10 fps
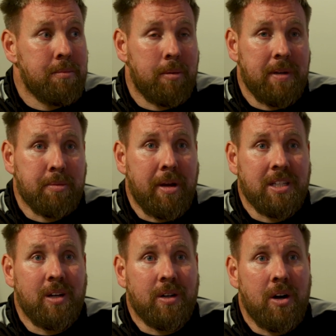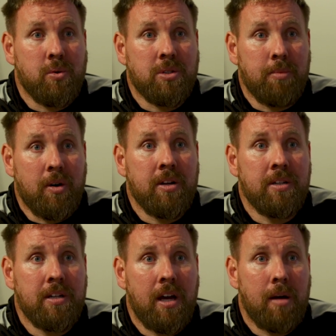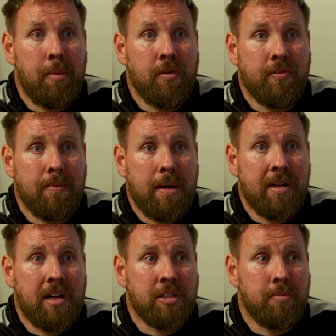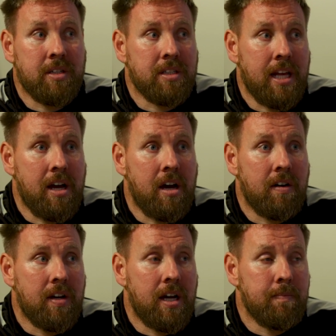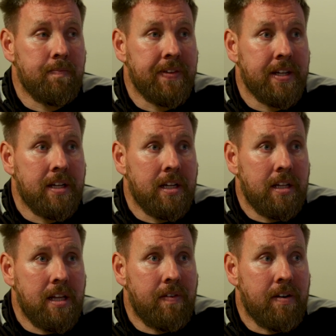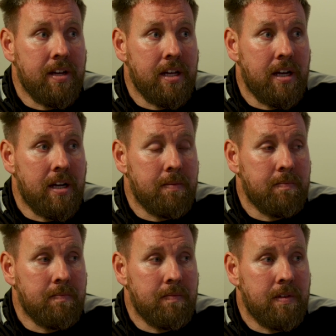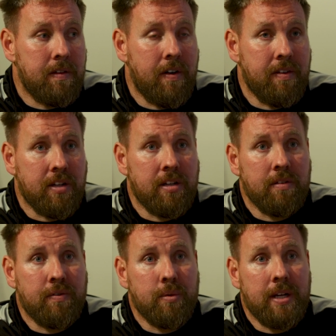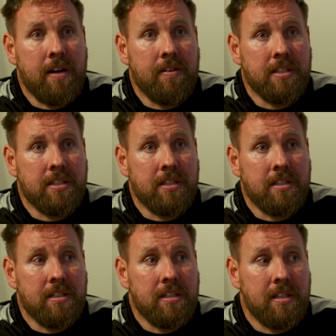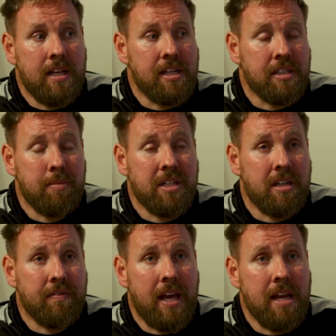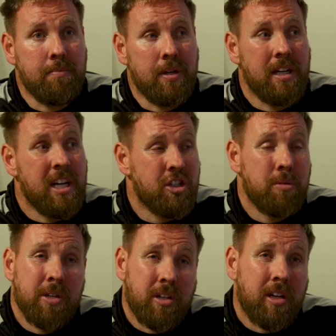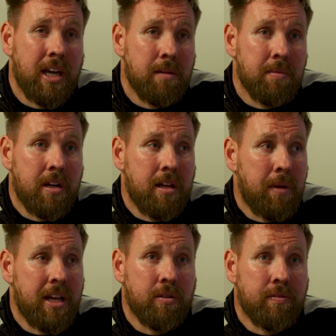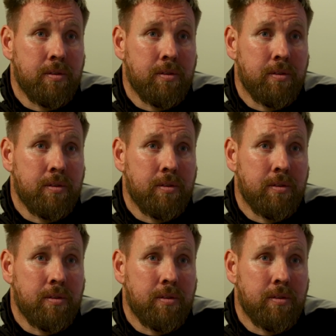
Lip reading: probably expect a lot of goals tomorrow, both from them and us, because they're very good in the forward areas, and yeah, it's going to be a tough game, but should be a good game. They play good